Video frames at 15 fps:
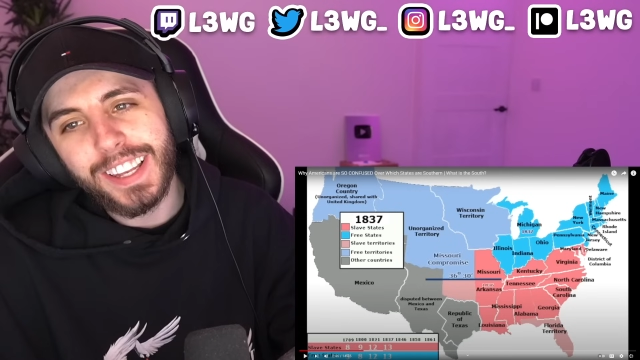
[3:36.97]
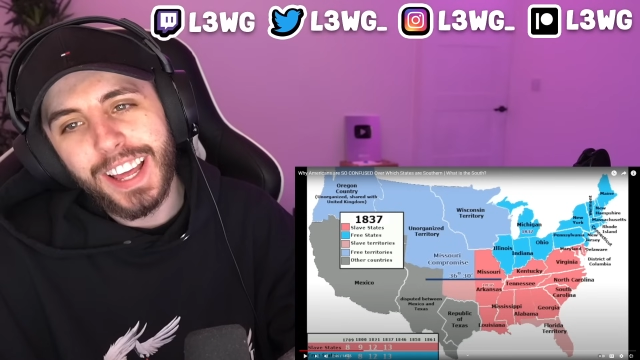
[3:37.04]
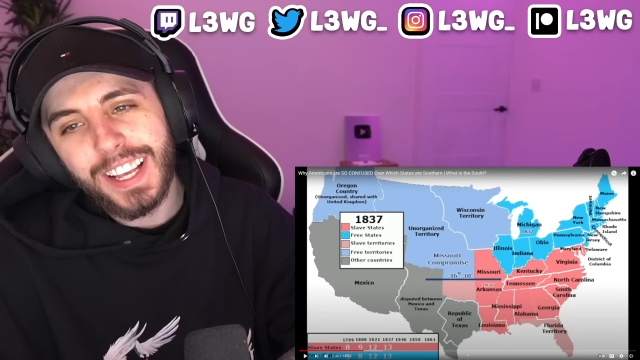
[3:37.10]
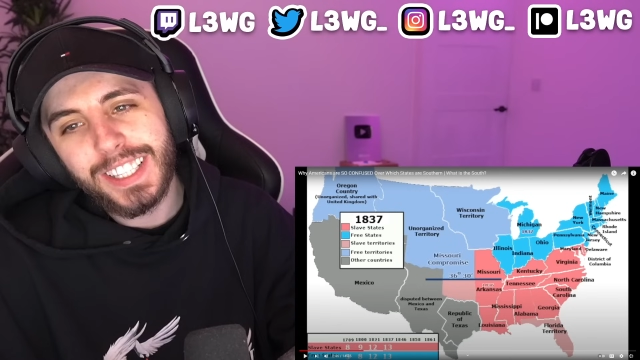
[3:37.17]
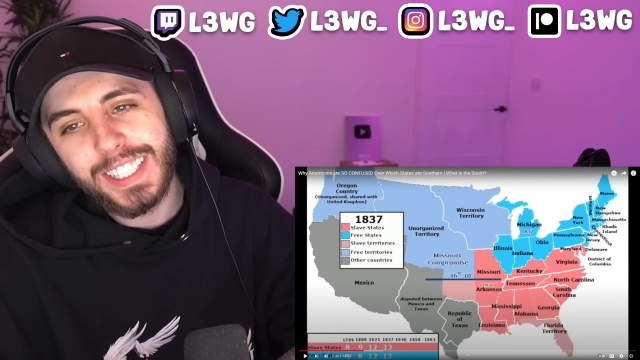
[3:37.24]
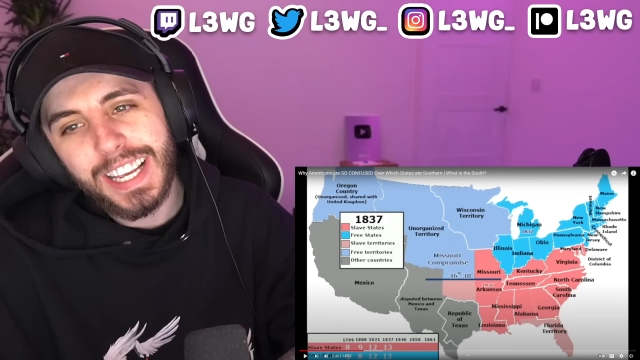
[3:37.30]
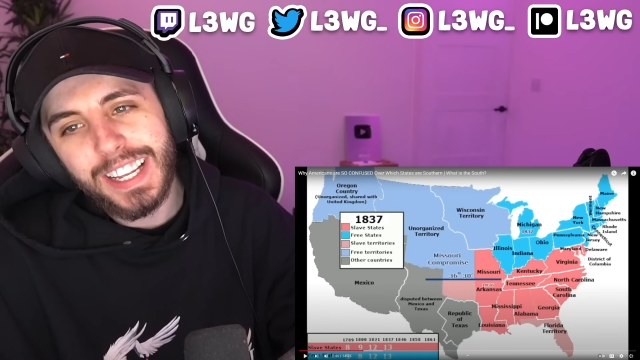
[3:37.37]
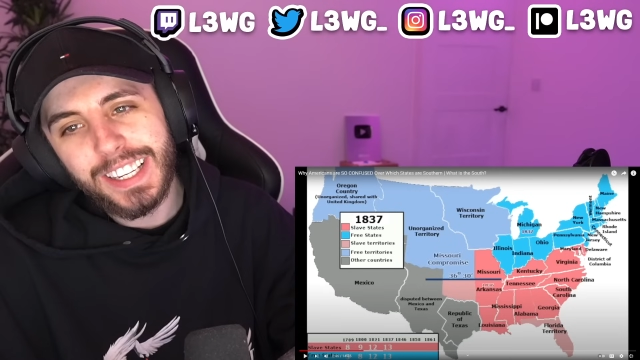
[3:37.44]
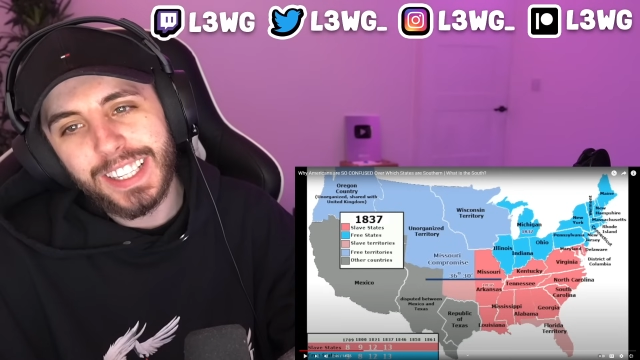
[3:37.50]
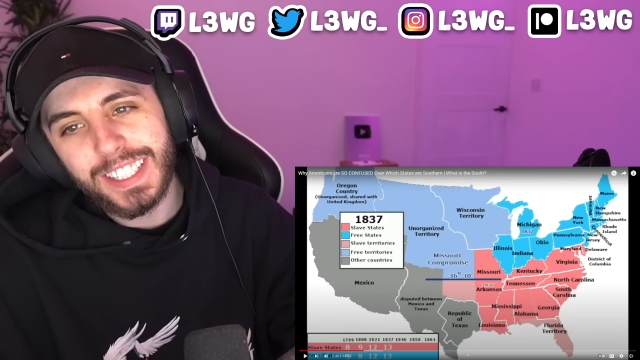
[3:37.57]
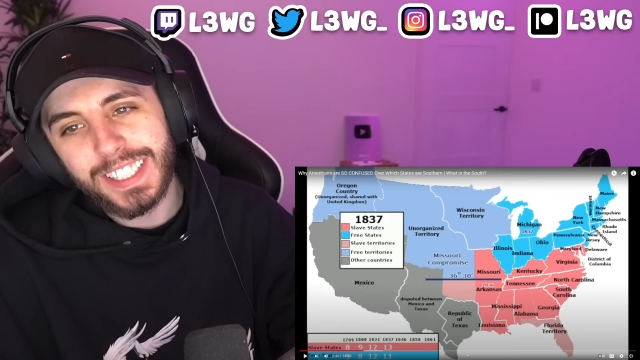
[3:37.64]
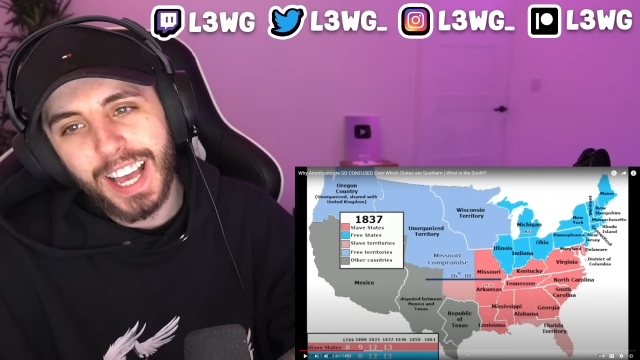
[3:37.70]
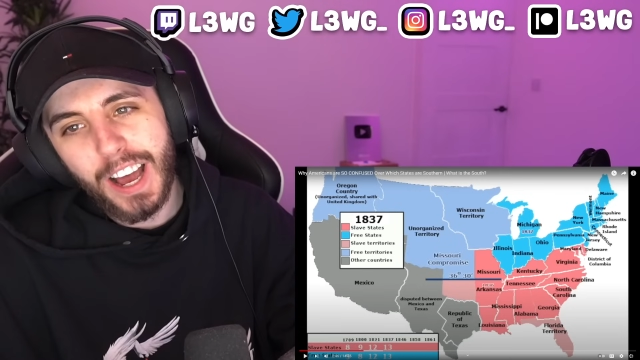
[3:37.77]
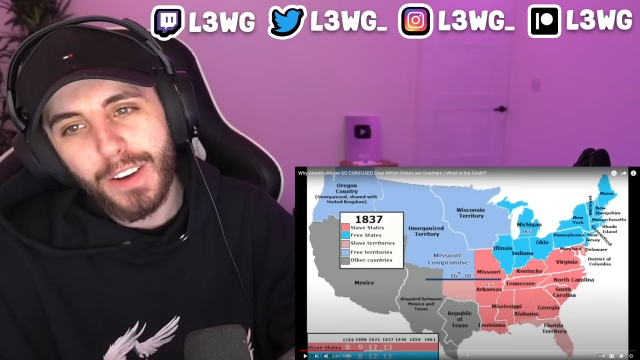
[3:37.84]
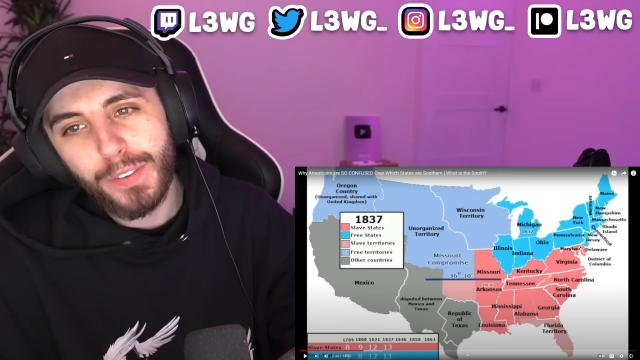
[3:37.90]
they're saying the
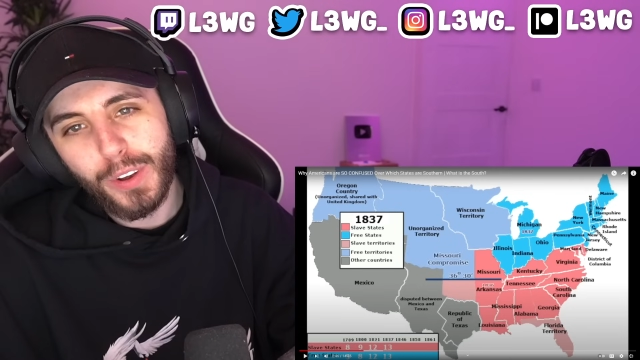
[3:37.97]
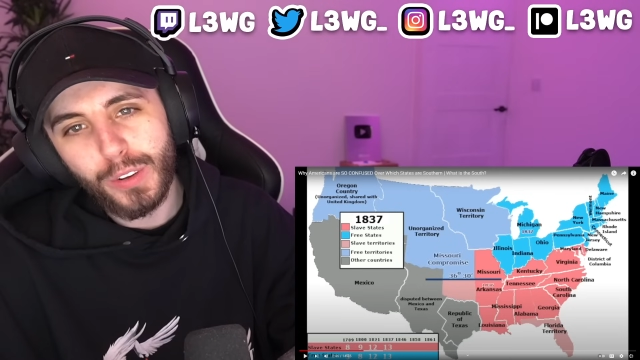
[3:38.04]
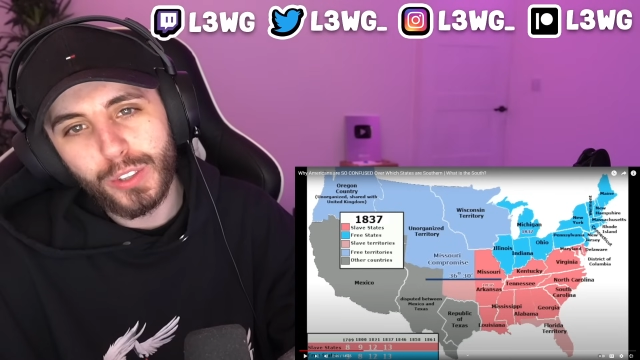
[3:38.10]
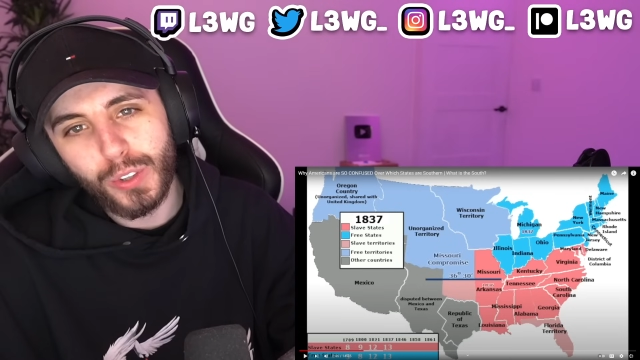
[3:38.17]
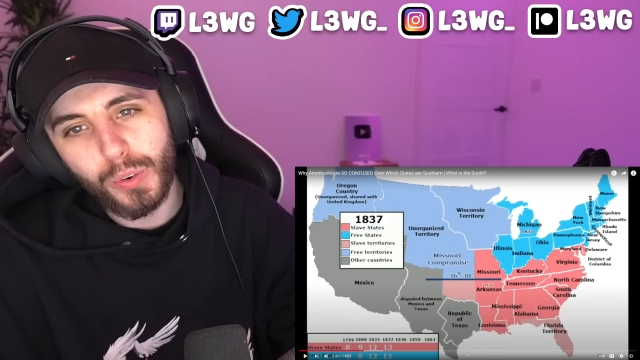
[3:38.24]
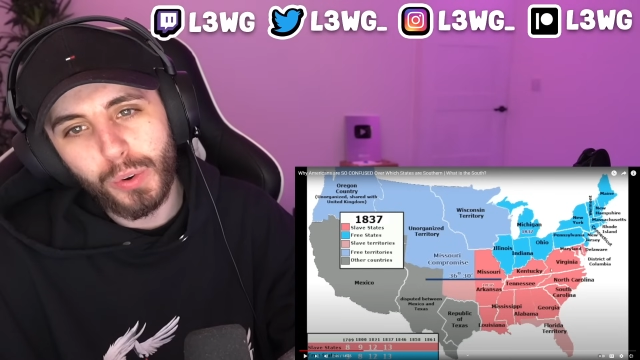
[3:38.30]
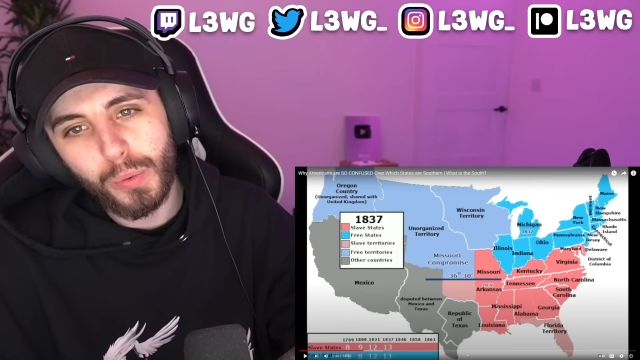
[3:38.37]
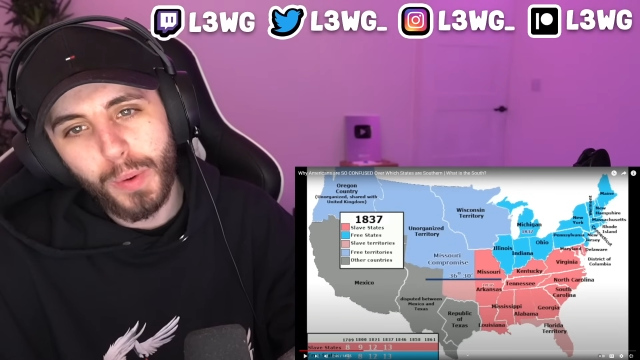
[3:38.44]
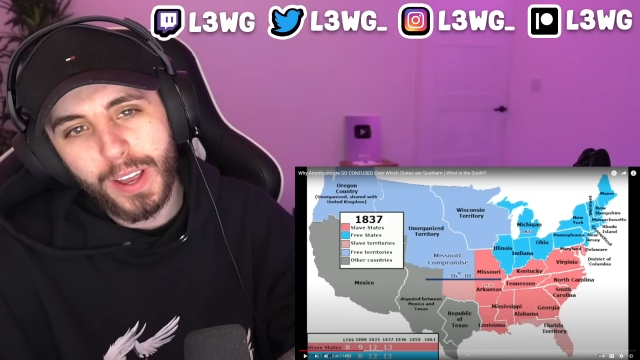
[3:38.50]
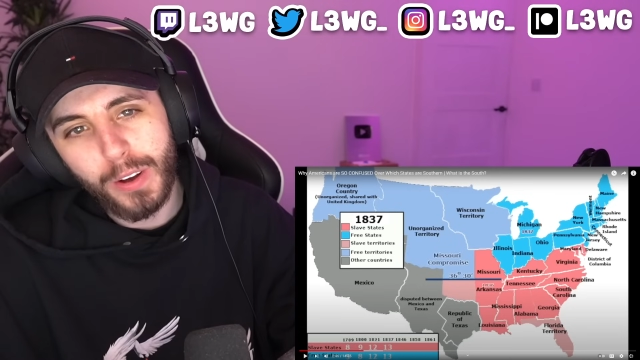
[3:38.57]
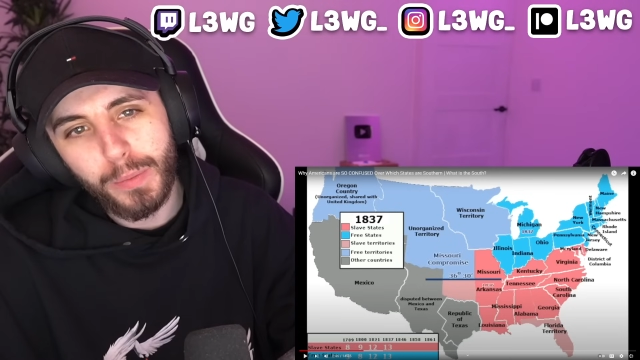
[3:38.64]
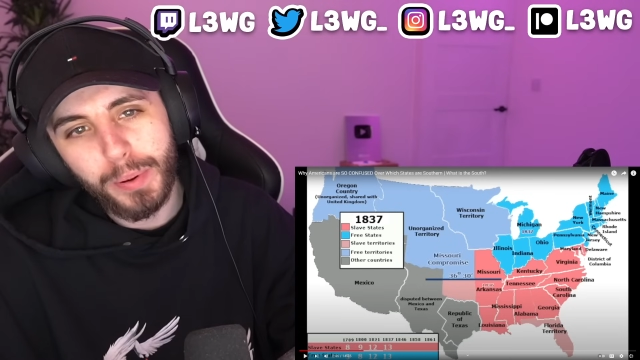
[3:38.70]
South goes all the way